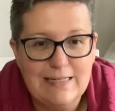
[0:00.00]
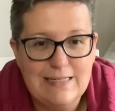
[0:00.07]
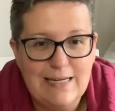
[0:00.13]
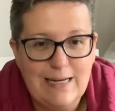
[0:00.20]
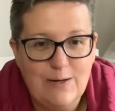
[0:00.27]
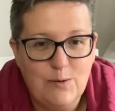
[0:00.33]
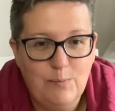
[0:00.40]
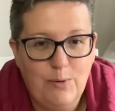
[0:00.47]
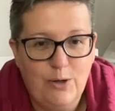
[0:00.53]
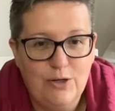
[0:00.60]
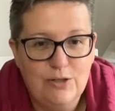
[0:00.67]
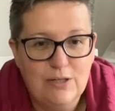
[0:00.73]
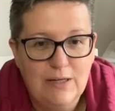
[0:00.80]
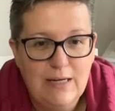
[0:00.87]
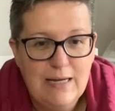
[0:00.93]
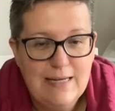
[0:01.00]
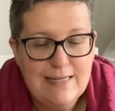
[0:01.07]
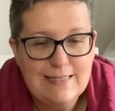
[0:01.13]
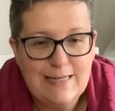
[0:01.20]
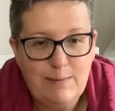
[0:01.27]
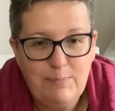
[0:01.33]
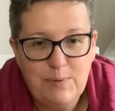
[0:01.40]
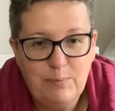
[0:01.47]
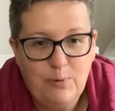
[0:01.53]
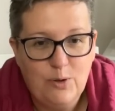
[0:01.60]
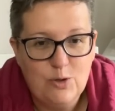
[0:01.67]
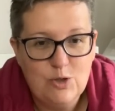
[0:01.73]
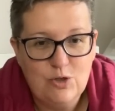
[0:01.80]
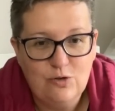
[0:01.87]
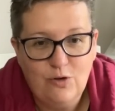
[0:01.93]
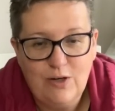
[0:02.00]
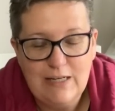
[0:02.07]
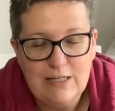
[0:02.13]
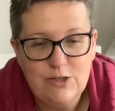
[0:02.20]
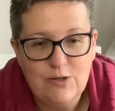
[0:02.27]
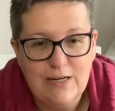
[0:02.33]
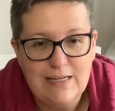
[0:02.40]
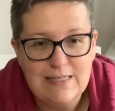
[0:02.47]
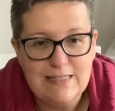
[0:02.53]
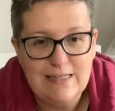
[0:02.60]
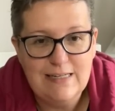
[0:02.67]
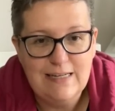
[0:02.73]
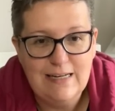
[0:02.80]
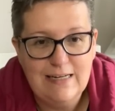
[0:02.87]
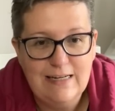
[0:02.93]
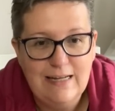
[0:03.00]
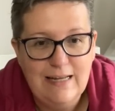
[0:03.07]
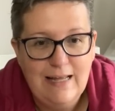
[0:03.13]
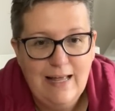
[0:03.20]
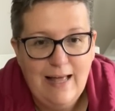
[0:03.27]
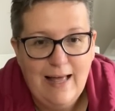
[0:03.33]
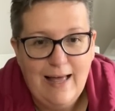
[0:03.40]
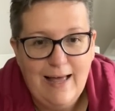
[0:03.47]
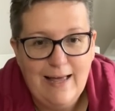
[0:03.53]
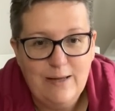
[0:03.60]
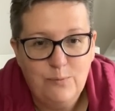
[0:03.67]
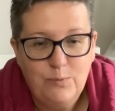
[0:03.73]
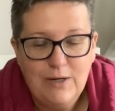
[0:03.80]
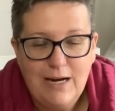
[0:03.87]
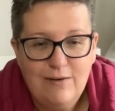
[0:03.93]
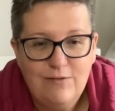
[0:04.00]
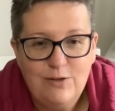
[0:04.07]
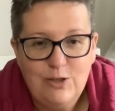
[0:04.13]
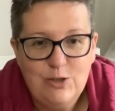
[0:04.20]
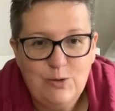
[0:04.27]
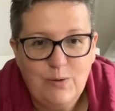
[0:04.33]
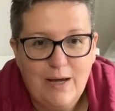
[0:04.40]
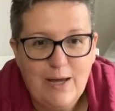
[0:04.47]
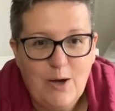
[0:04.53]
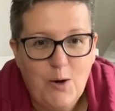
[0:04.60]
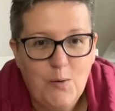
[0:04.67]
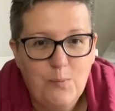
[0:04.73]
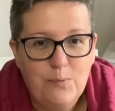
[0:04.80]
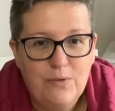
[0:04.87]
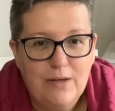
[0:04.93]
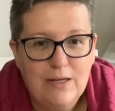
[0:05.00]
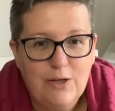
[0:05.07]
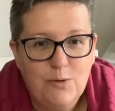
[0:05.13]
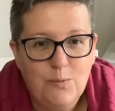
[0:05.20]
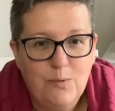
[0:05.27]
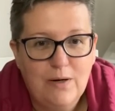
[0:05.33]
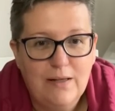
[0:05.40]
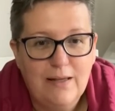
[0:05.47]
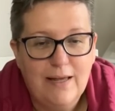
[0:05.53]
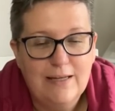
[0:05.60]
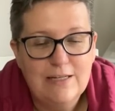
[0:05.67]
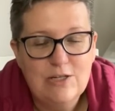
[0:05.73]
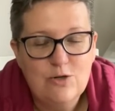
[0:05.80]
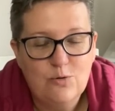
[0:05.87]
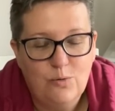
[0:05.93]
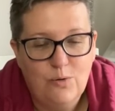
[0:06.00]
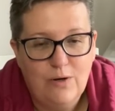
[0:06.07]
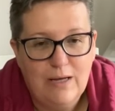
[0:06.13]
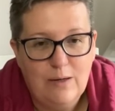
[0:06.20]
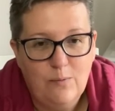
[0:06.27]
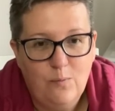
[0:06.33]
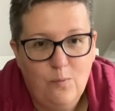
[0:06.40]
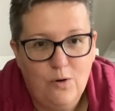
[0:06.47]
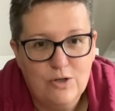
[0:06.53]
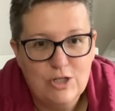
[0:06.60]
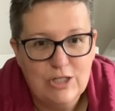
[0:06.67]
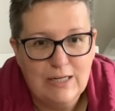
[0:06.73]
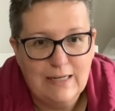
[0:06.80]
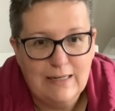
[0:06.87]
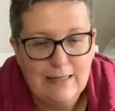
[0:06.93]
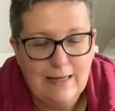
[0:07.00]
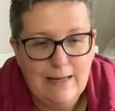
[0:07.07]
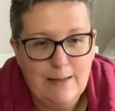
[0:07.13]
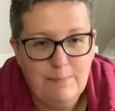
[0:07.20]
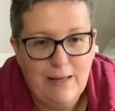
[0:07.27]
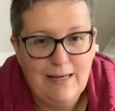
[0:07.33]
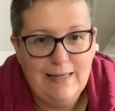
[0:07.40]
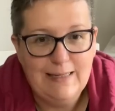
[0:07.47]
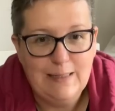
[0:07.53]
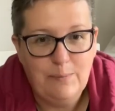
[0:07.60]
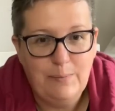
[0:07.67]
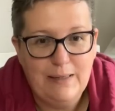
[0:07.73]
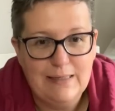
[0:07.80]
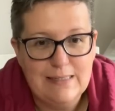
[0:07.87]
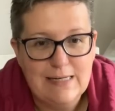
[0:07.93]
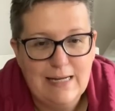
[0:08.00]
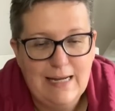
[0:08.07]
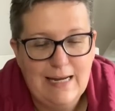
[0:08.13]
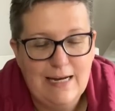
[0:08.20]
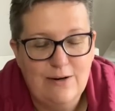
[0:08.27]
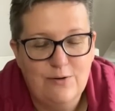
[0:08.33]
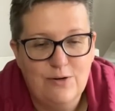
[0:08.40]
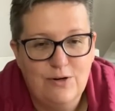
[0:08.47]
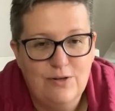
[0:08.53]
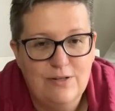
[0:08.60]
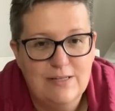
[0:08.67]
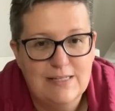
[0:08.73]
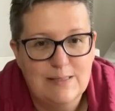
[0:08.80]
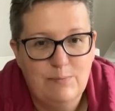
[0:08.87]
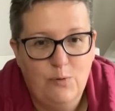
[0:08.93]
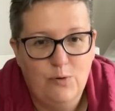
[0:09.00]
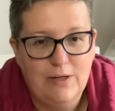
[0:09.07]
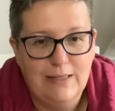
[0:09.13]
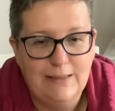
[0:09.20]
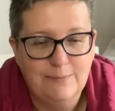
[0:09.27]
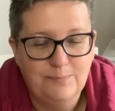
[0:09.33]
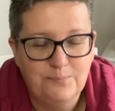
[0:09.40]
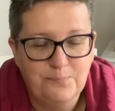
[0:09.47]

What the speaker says: to hear about, skip the parts you're not interested in, and whatever you do, I hope that you will enjoy watching a little bit here this morning.